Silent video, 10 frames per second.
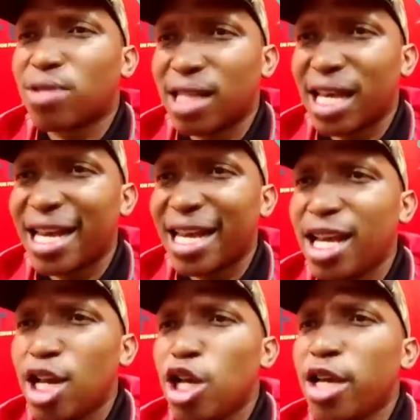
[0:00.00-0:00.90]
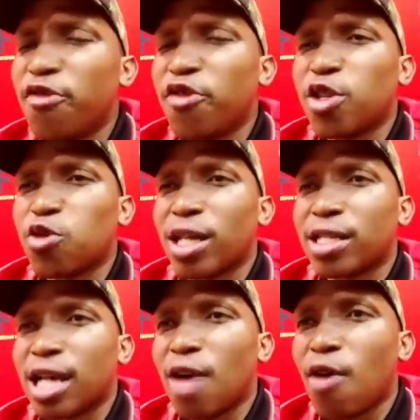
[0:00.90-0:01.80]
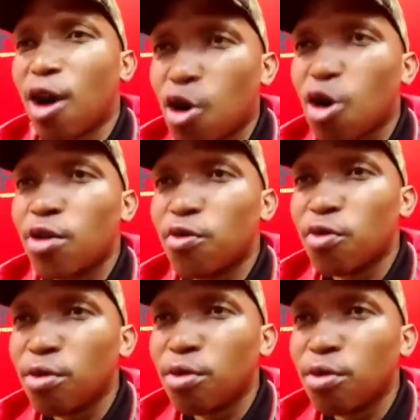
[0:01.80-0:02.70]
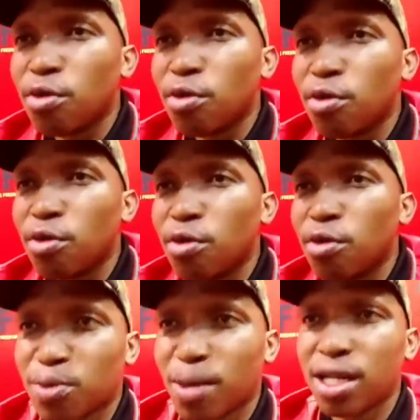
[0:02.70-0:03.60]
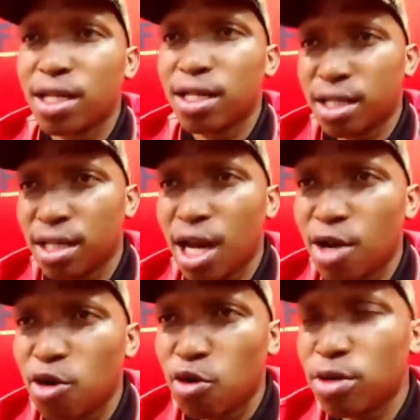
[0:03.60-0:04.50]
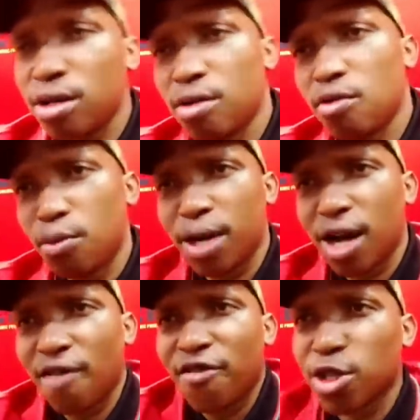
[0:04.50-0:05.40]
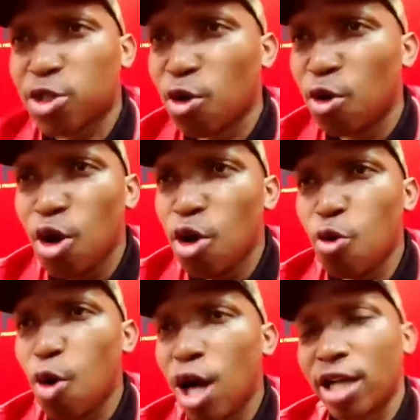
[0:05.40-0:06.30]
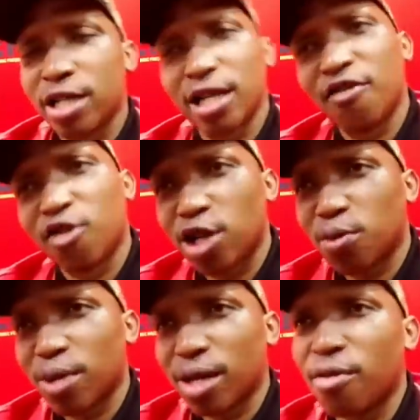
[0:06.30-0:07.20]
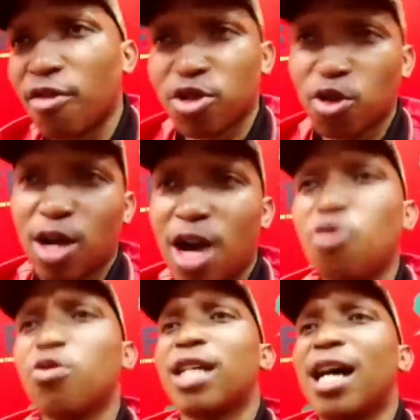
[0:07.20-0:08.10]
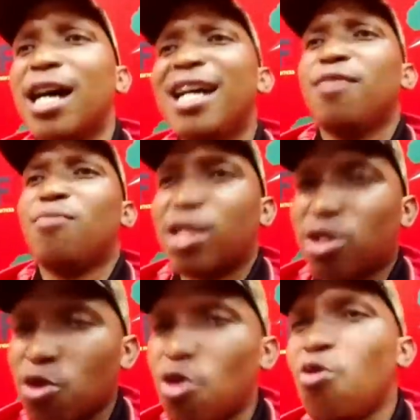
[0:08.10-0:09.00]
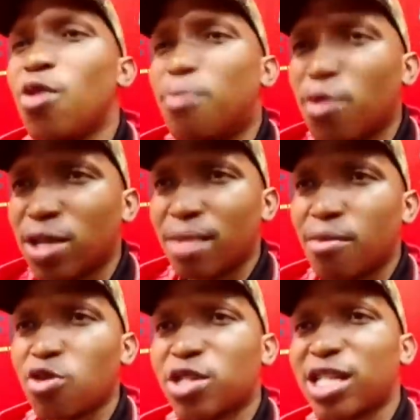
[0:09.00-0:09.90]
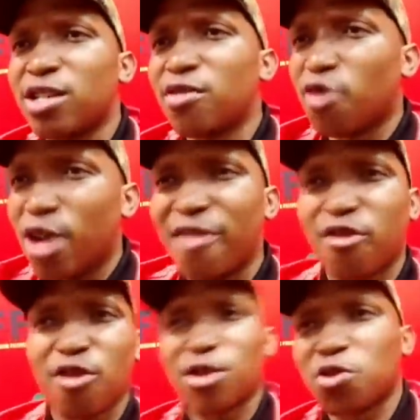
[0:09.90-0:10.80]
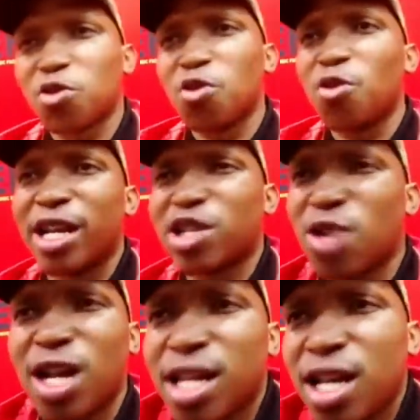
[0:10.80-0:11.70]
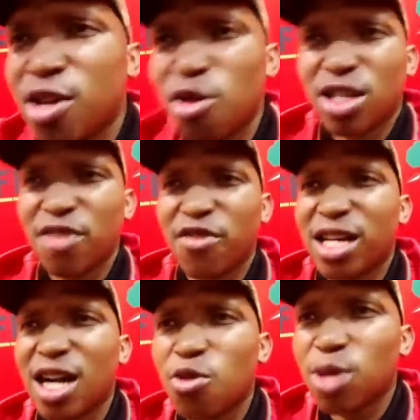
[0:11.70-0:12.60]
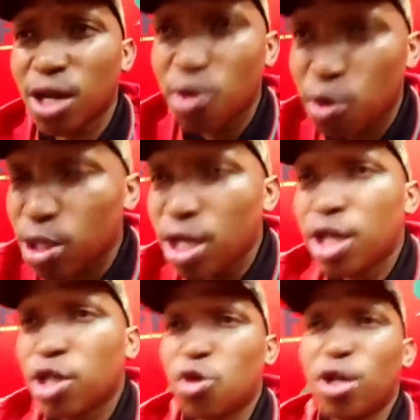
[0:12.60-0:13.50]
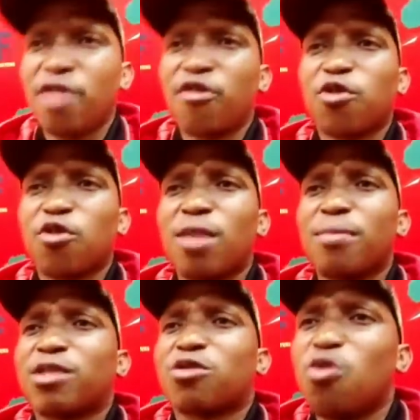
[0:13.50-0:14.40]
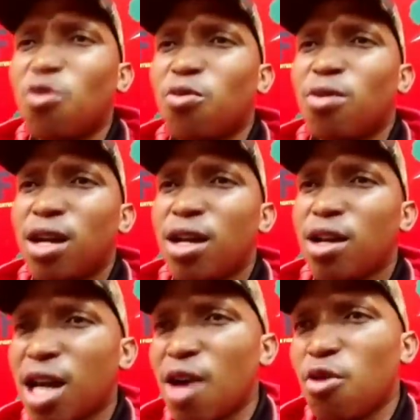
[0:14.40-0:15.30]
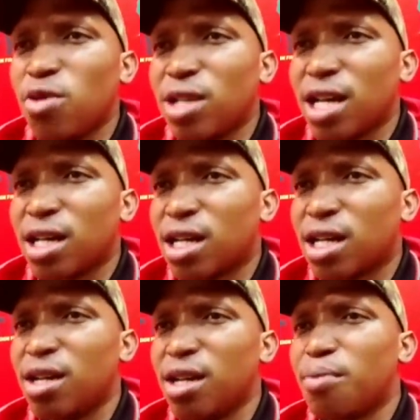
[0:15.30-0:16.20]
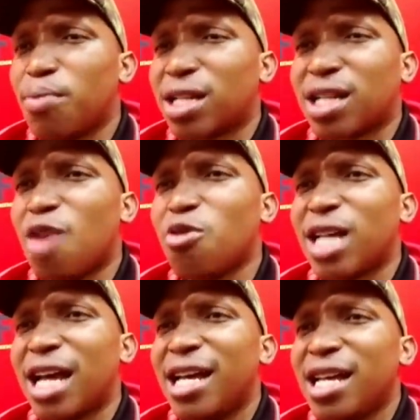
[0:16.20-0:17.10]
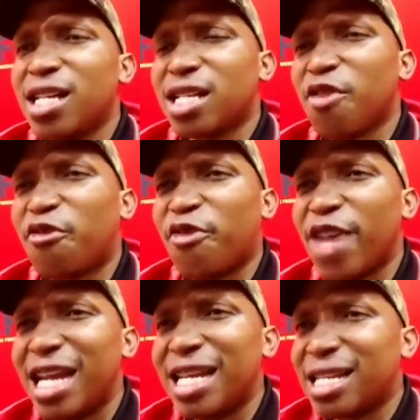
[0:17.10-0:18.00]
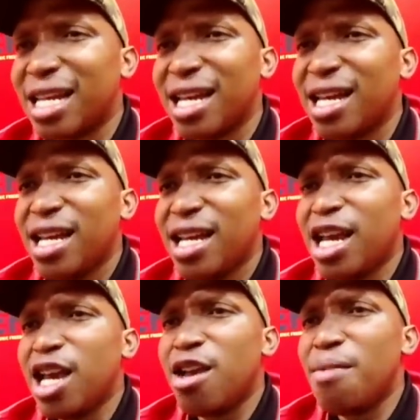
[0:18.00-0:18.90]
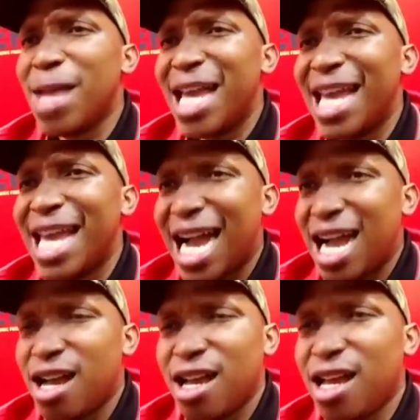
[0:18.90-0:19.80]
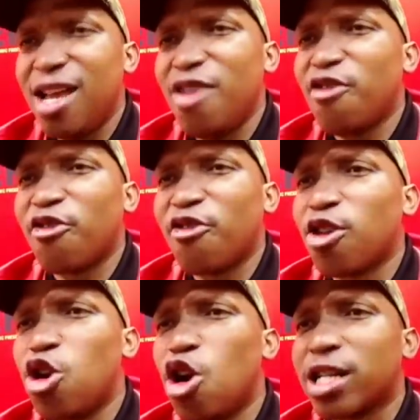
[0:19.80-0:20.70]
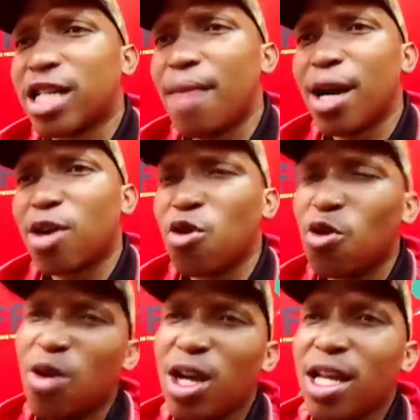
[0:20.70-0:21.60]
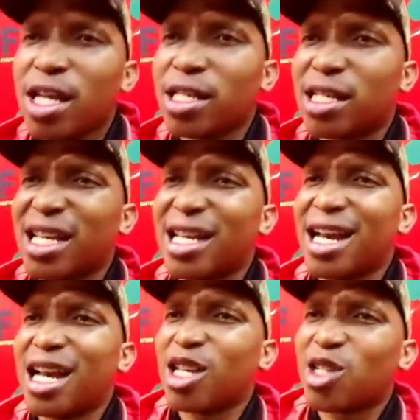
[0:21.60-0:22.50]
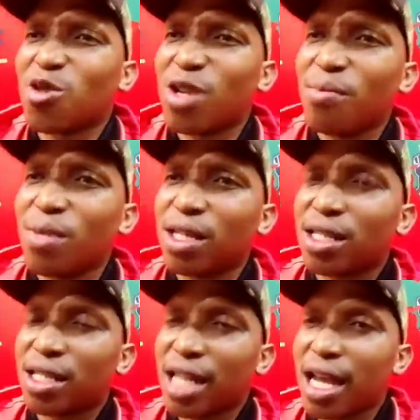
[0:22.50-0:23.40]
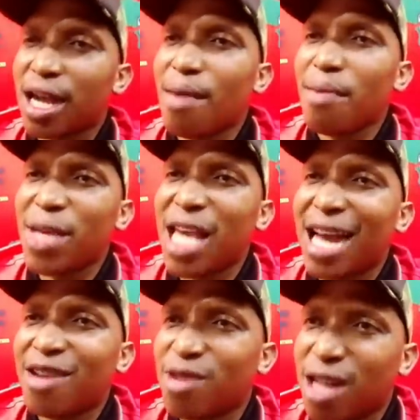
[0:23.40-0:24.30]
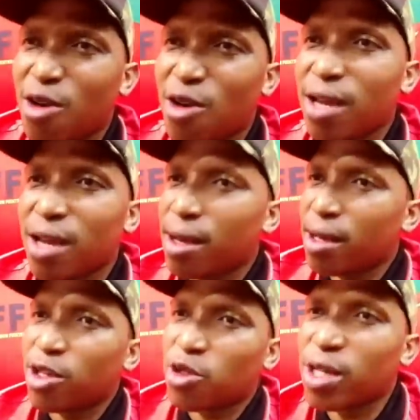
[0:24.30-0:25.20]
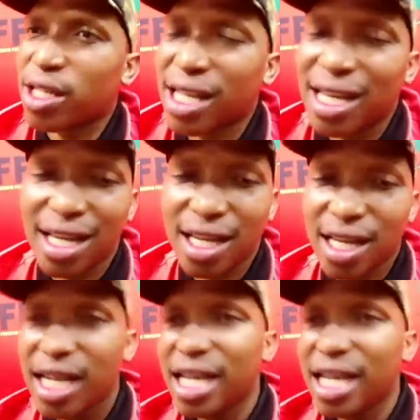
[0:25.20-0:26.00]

there. If it was our call, we would be covering that municipality alone will be governing. So we want everyone to be removed. So Kaunda must go. We'll put a motion for everyone to go, actually, not even Kaunda alone. So everyone must go. Kaunda, uh, but Kaunda is a failed uh, mayor. Uh, a long time ago, is I saw him is trying on my piano now. I, I saw he's a